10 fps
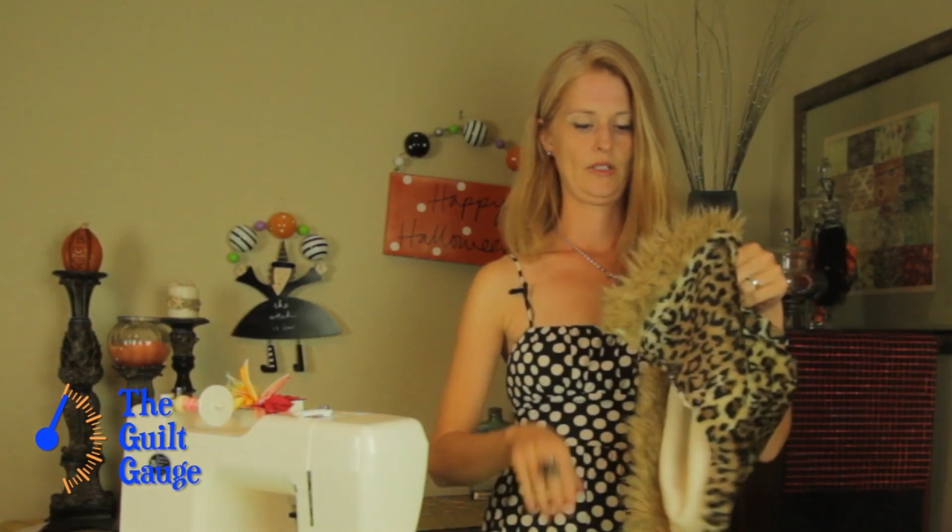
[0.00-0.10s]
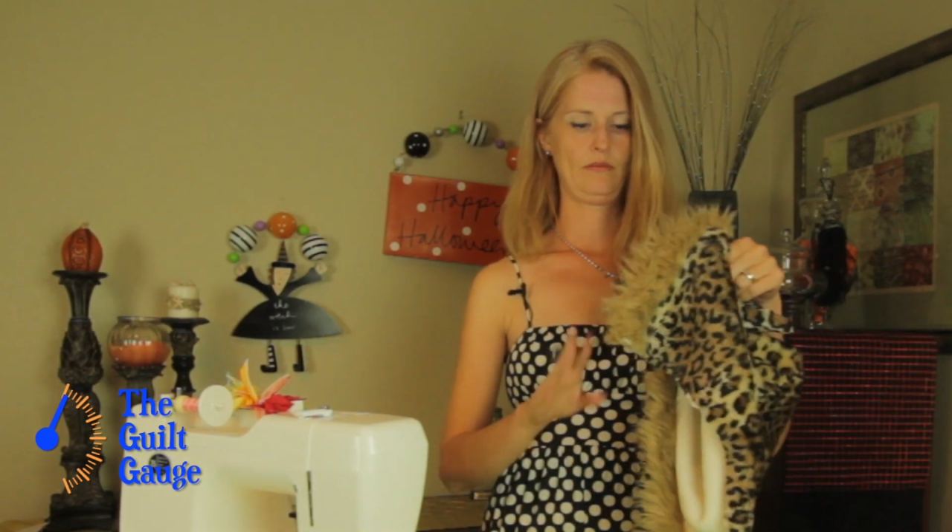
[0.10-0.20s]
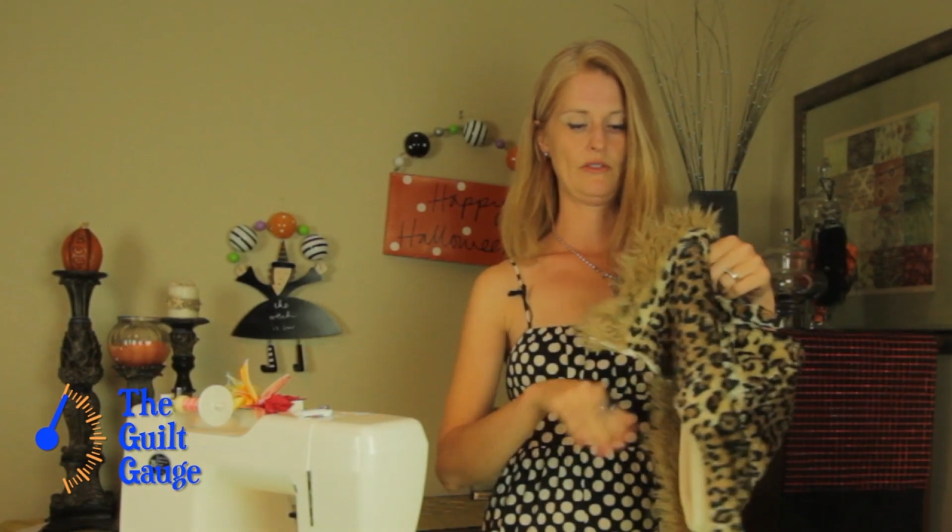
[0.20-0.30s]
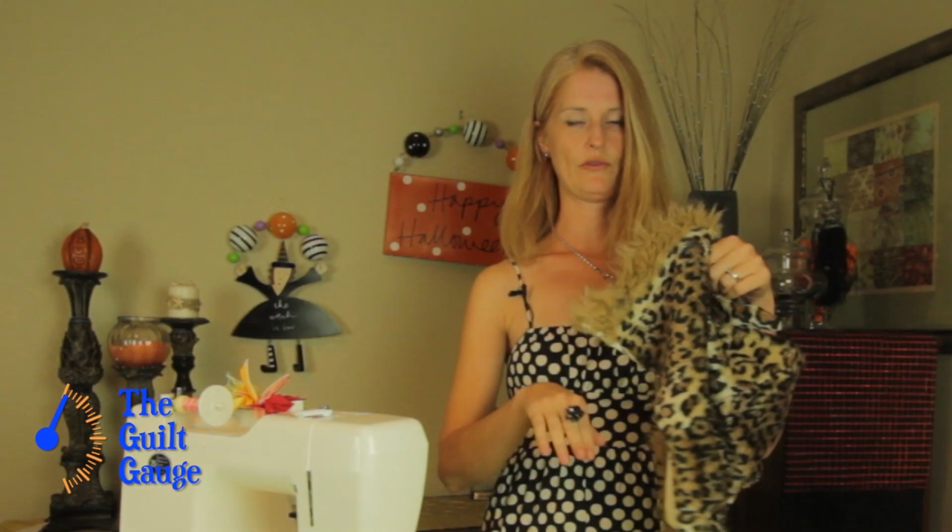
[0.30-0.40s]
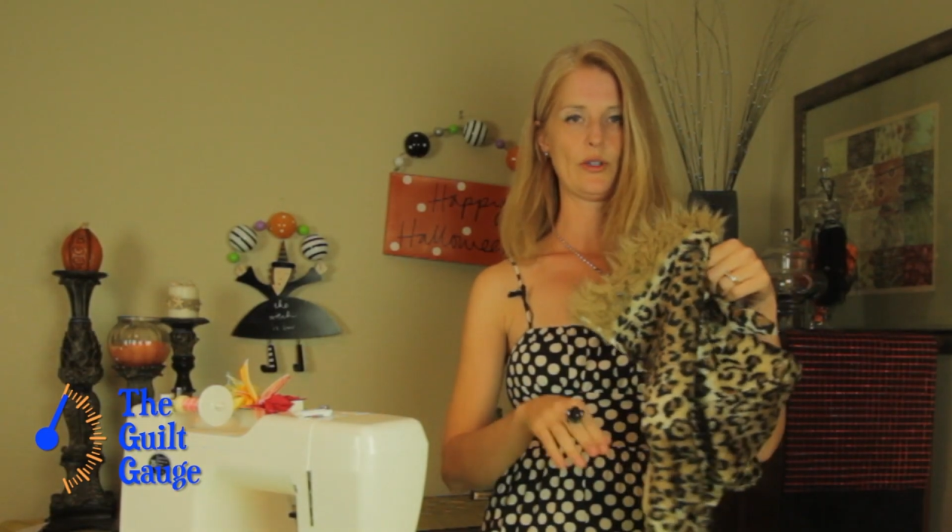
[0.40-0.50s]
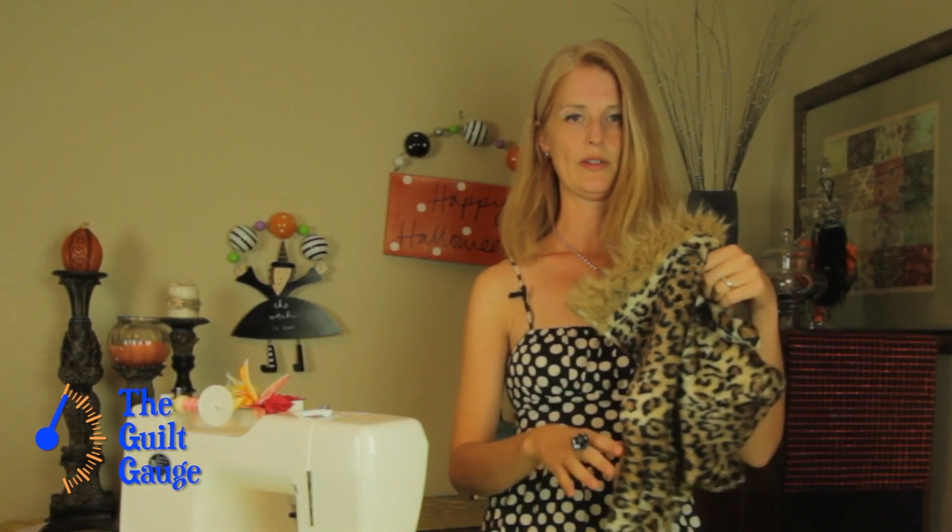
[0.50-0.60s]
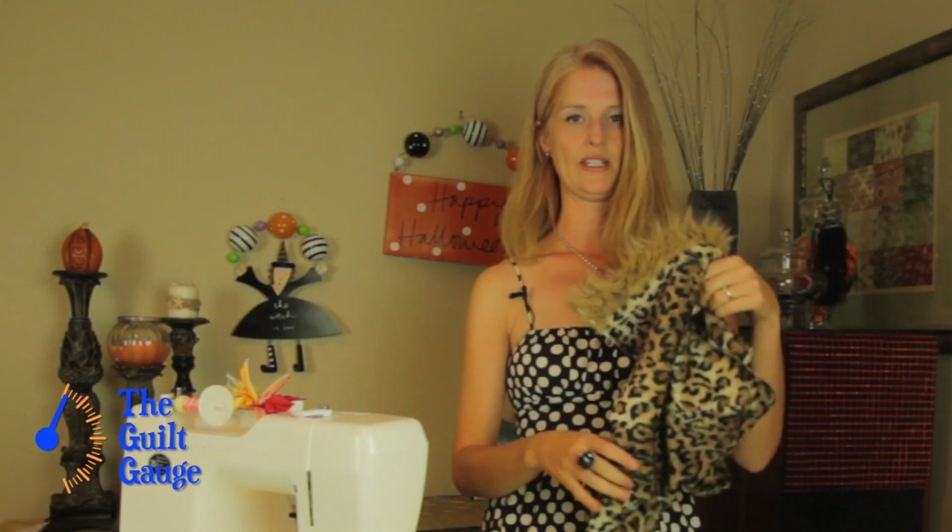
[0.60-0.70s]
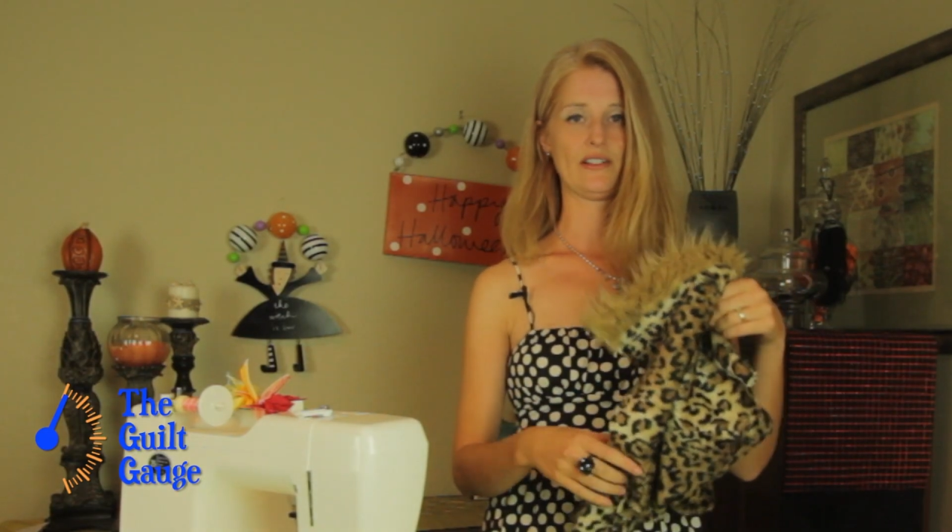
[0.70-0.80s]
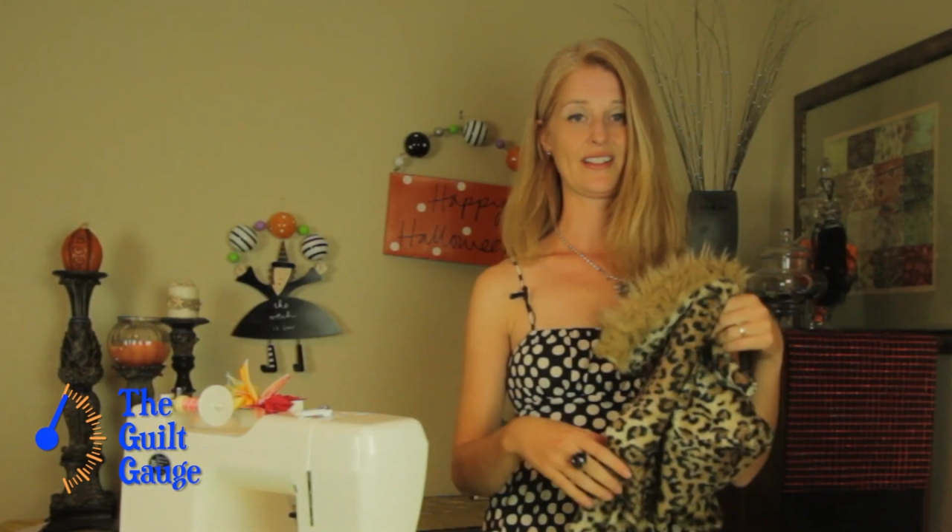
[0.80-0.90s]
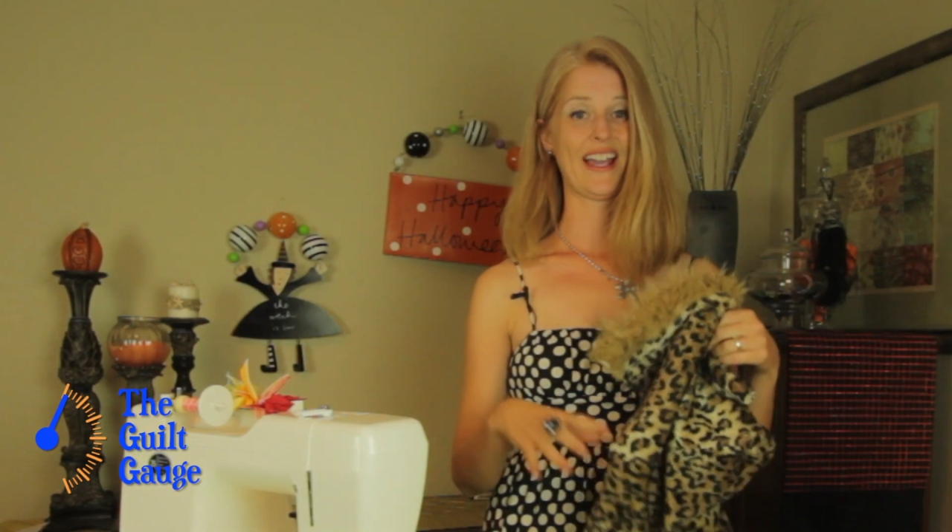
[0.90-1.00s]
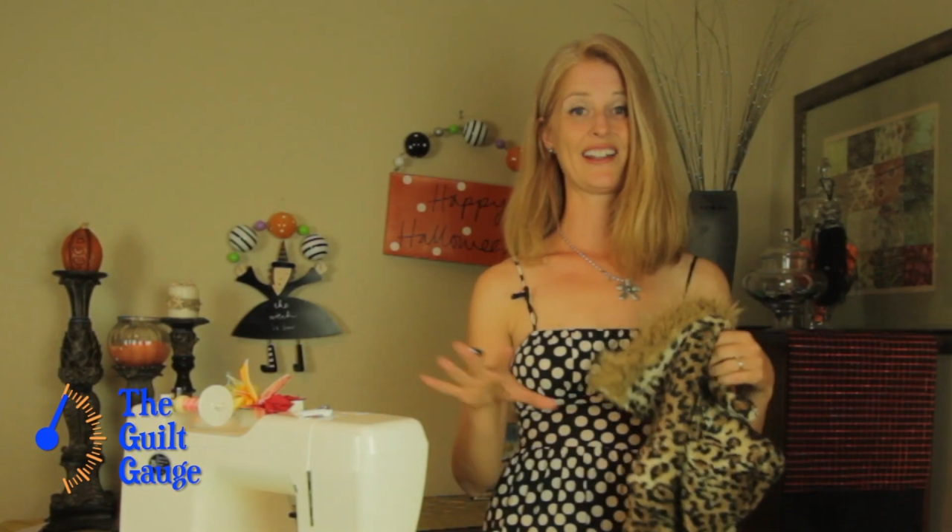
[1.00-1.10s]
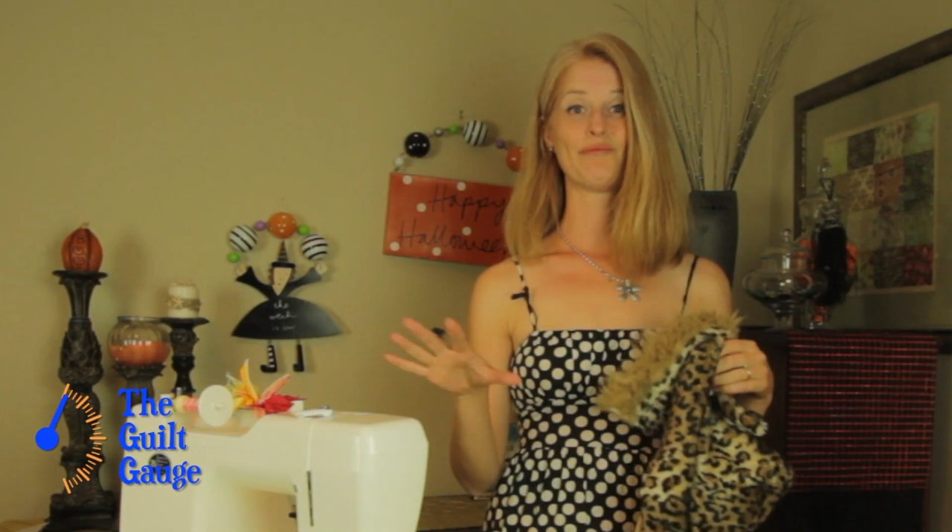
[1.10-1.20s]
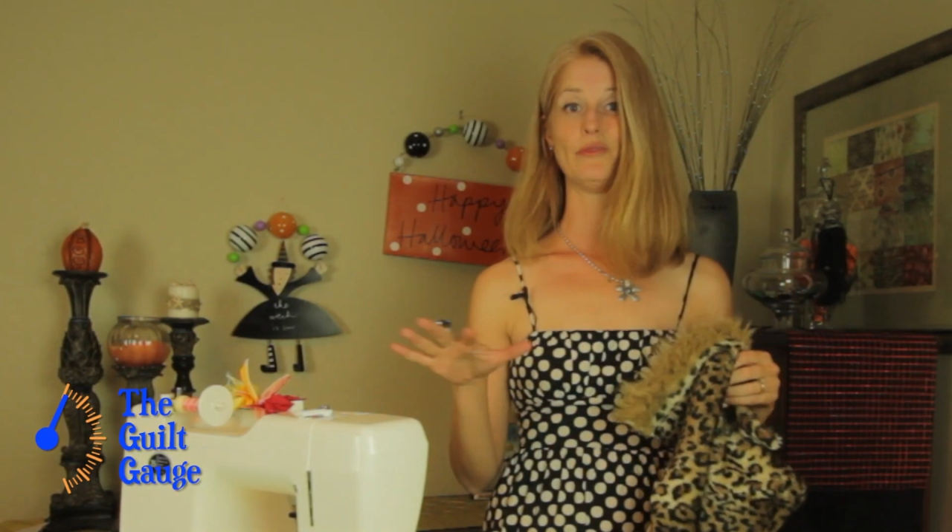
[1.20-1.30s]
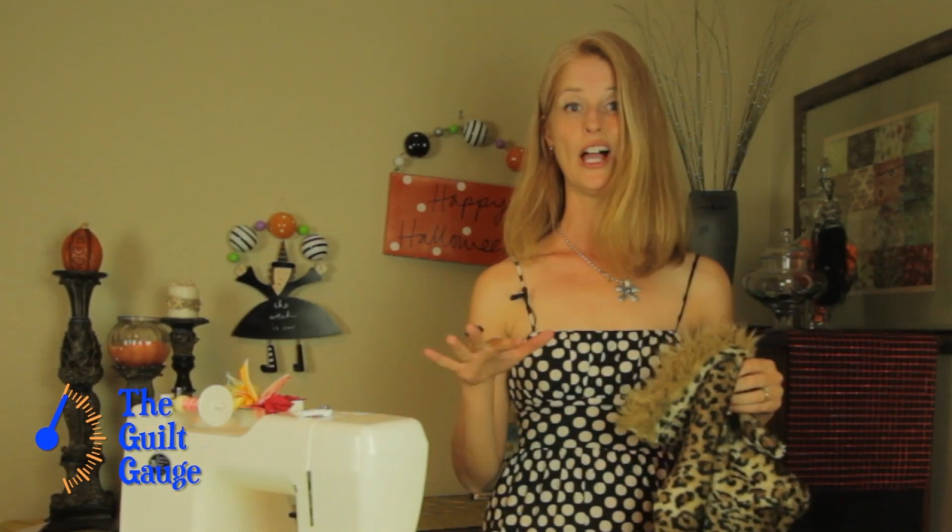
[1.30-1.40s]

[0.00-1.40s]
before you put the ears. I had a